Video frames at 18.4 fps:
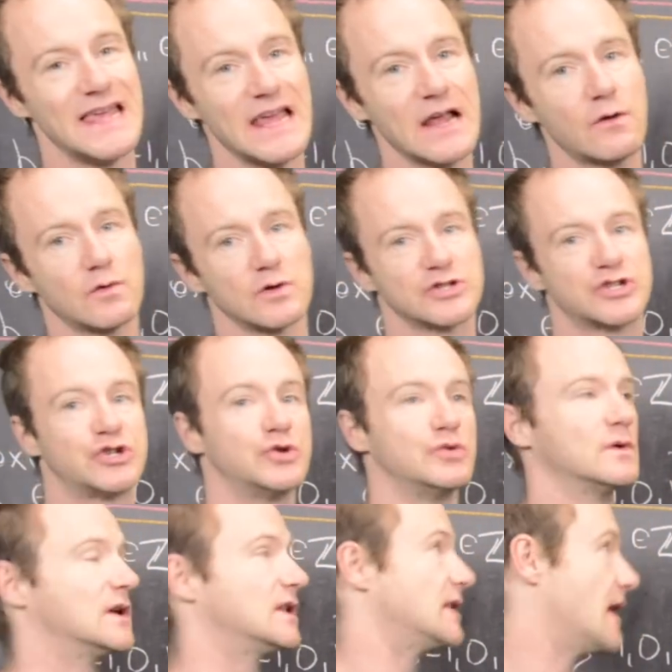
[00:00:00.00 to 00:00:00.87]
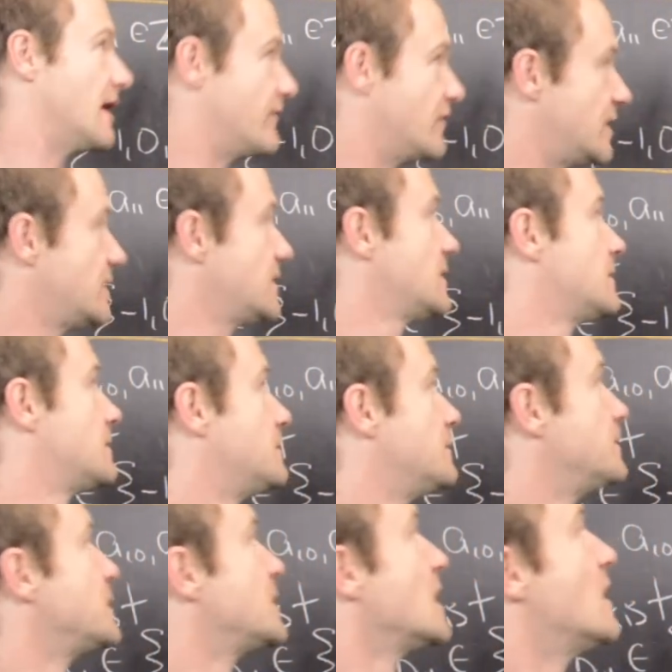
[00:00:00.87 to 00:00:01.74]
equal to 11.
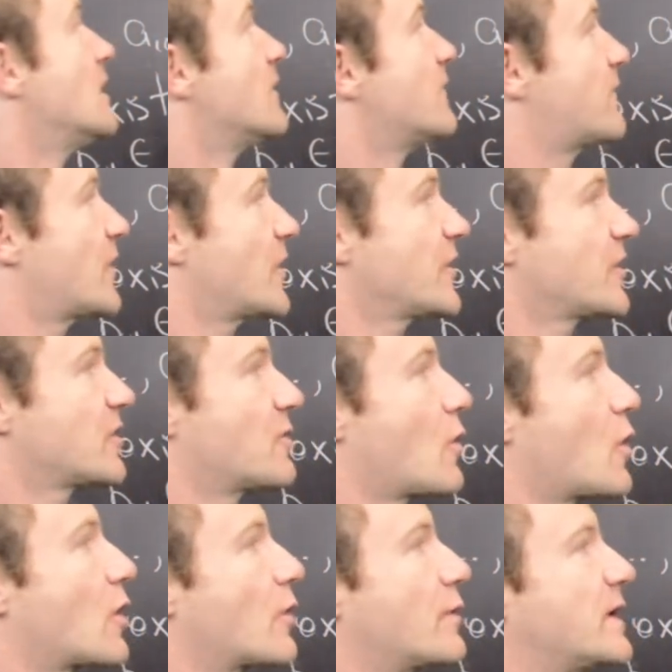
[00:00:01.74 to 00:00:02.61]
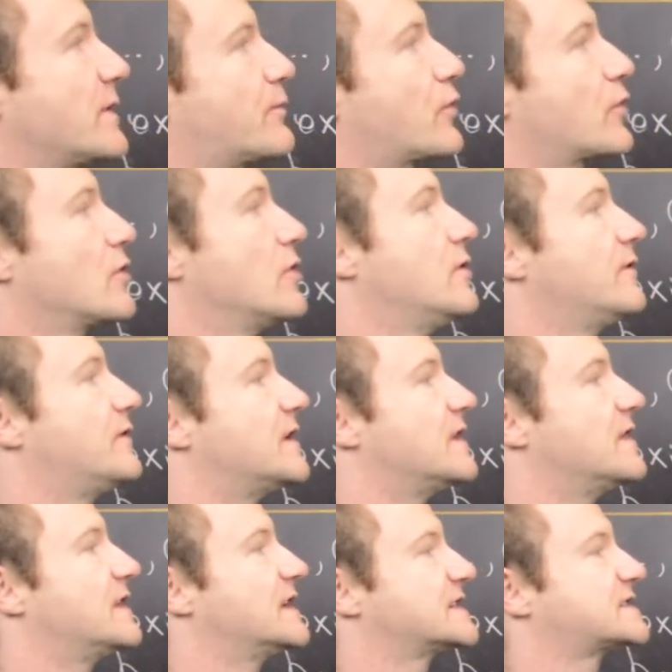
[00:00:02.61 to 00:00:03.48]
Furthermore, we
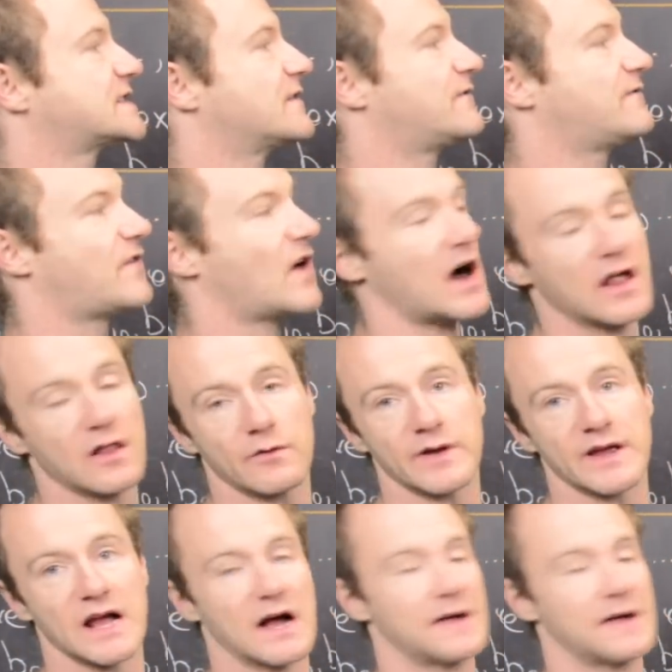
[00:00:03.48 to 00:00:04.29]
proved this following